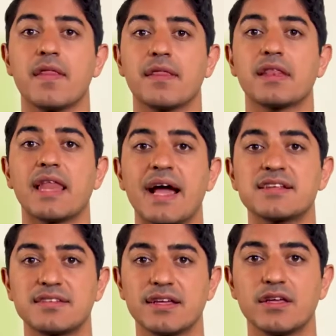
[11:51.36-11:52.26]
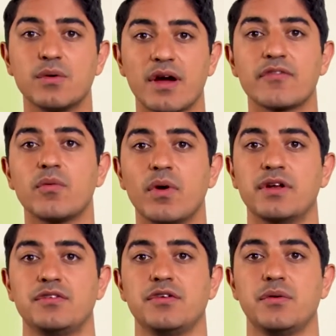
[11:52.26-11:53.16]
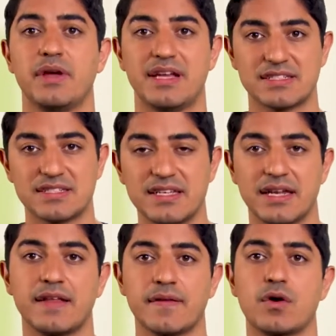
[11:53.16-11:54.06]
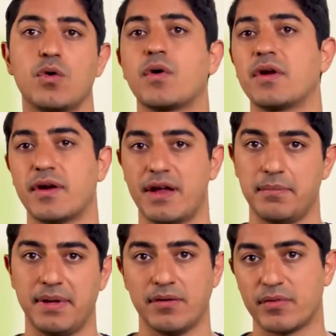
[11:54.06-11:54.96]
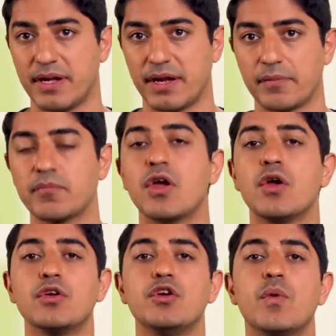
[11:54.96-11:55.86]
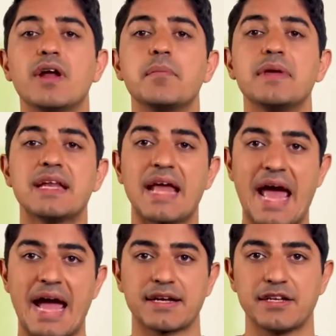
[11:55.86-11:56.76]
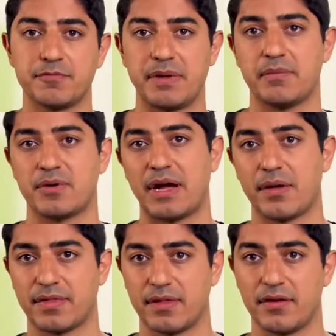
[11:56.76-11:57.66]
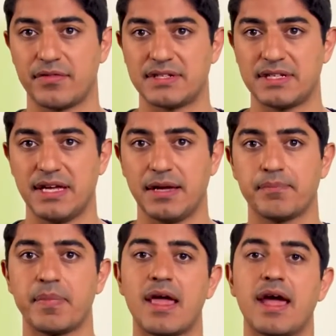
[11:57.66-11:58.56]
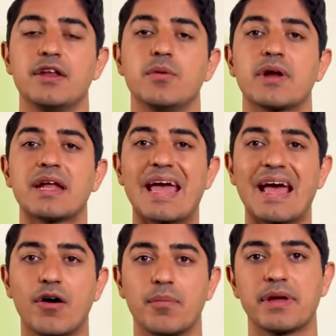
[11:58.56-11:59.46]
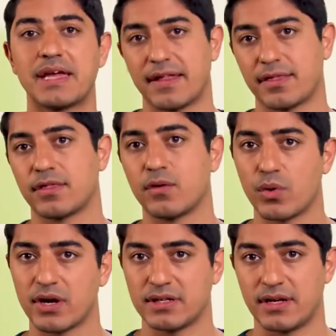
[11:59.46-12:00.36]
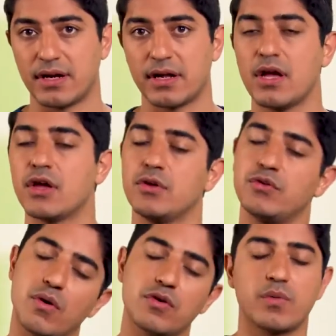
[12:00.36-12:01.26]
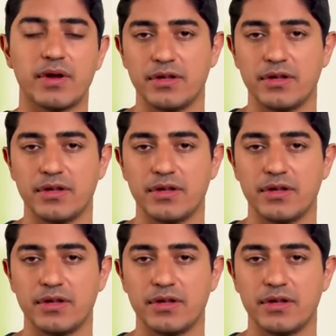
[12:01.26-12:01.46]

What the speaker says: The last thing you ever want to do is sit in the corner and be reading. You want to be an active member out of the team, and you want to help get the work done. You don't want